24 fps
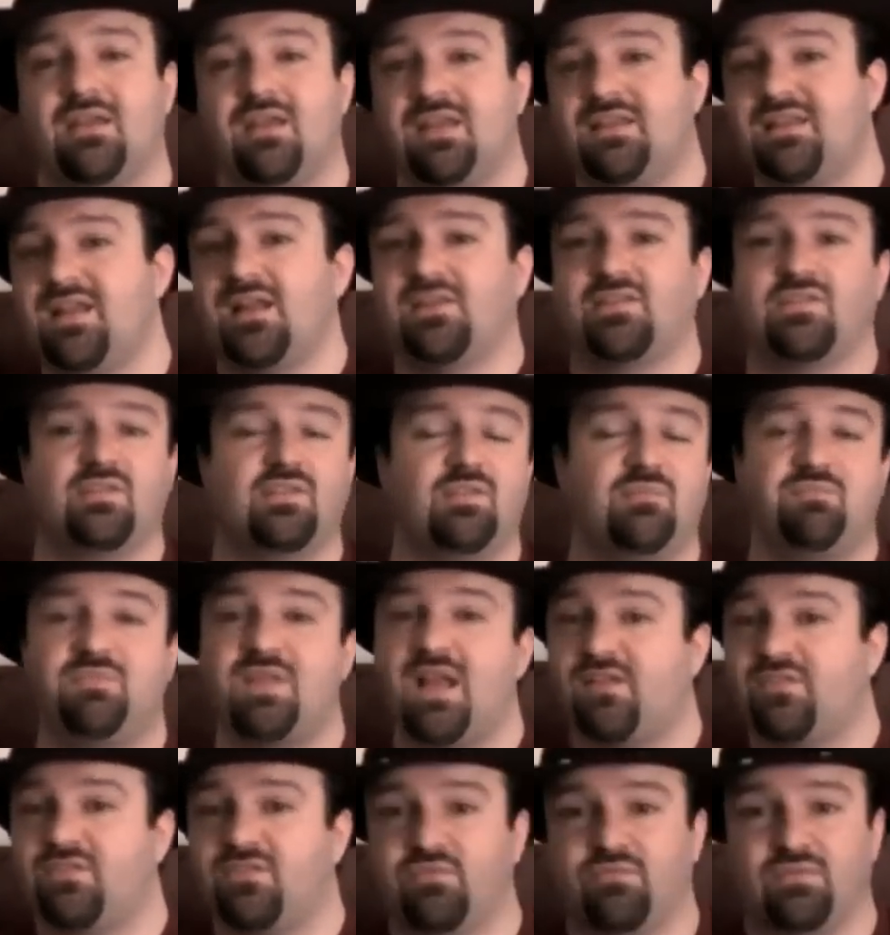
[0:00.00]
And that's the
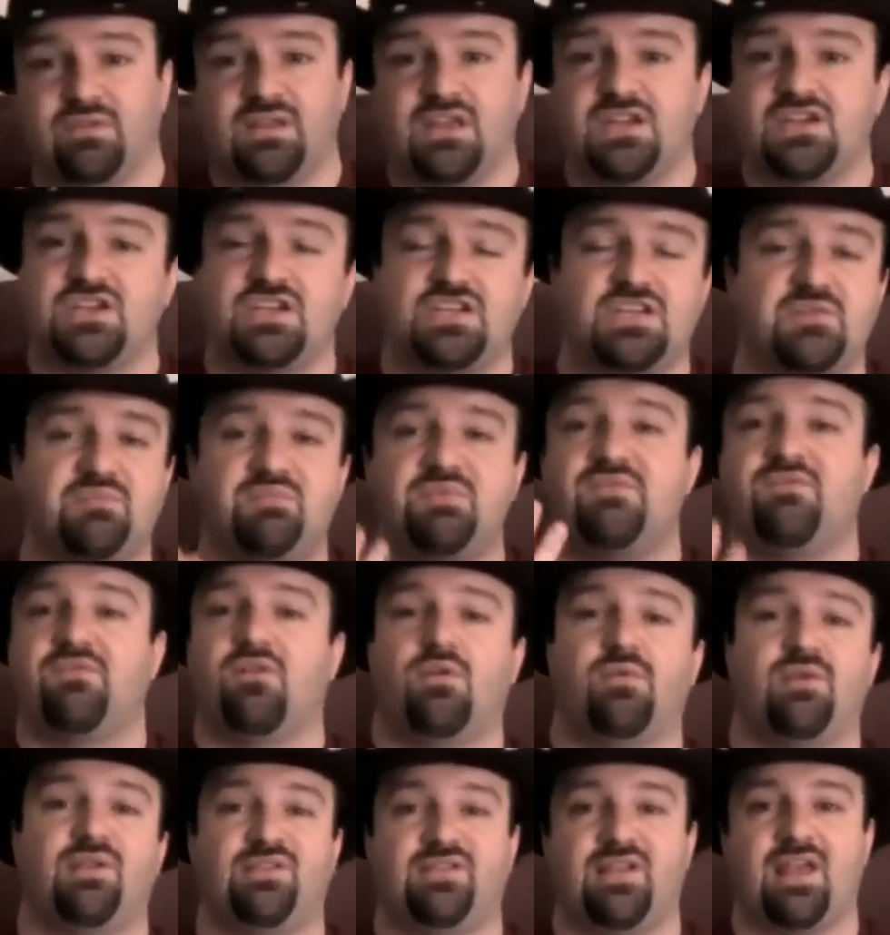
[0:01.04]
that's the relationship we've
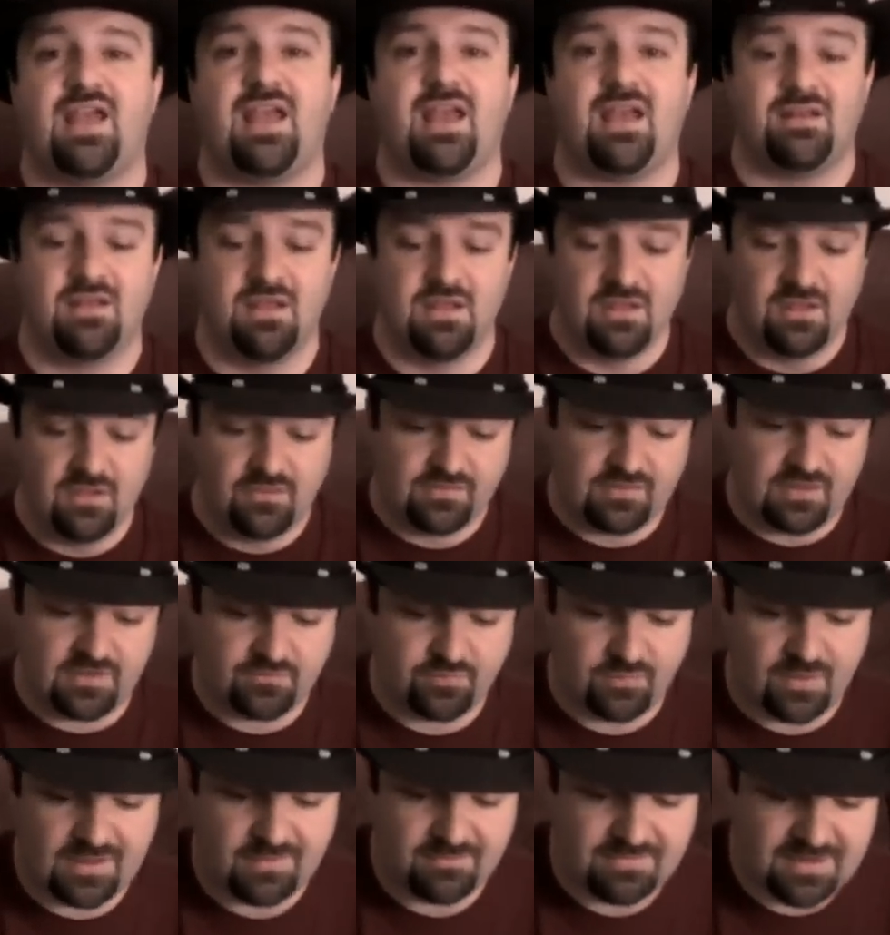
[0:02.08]
always had. So that's why